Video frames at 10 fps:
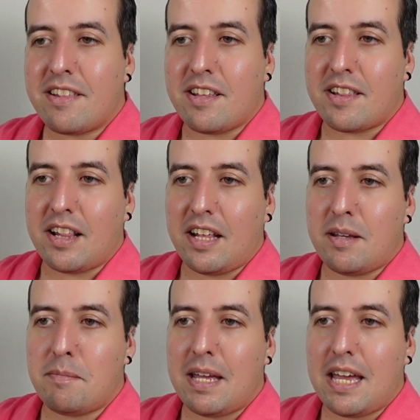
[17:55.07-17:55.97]
The
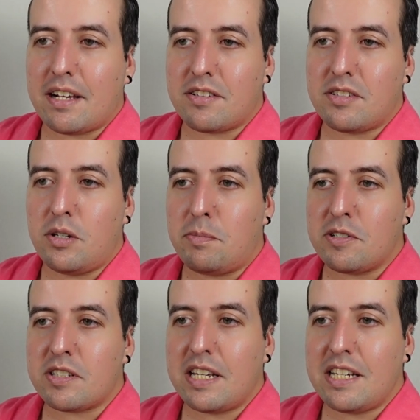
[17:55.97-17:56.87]
Slim X Super
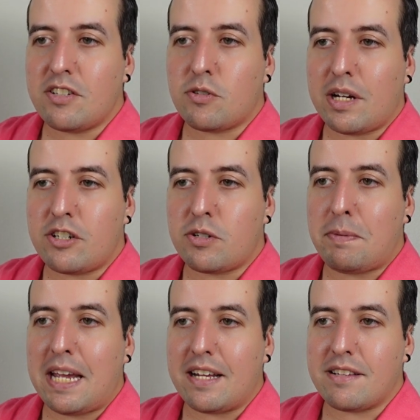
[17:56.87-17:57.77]
Skinny Stretch
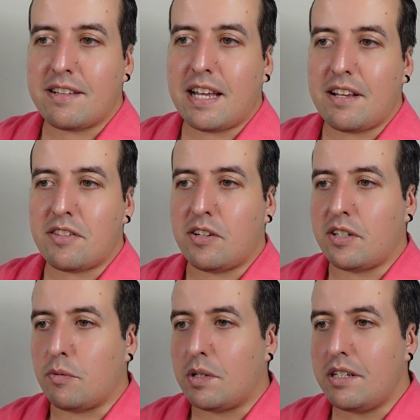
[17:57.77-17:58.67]
Pants size
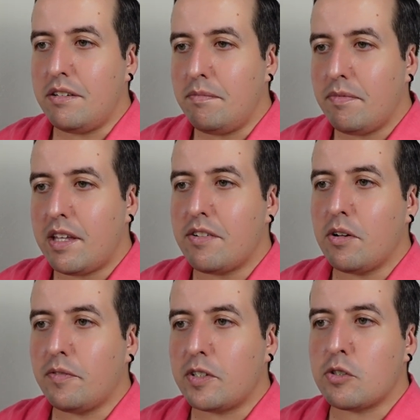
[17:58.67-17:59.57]
31. They
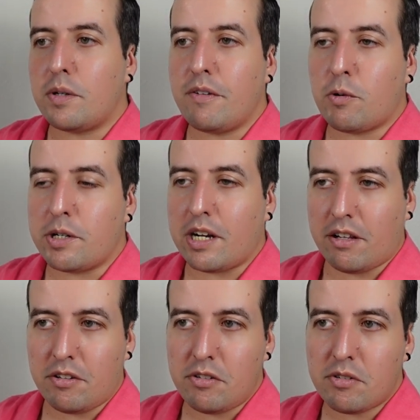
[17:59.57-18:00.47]
sold for
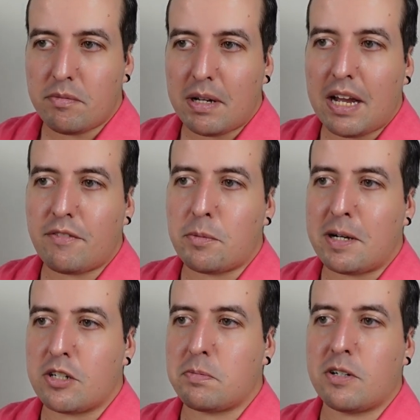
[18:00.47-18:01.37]
$24. After
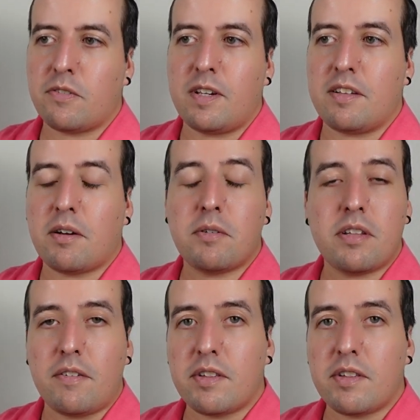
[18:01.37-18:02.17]
Poshmark's fees, I received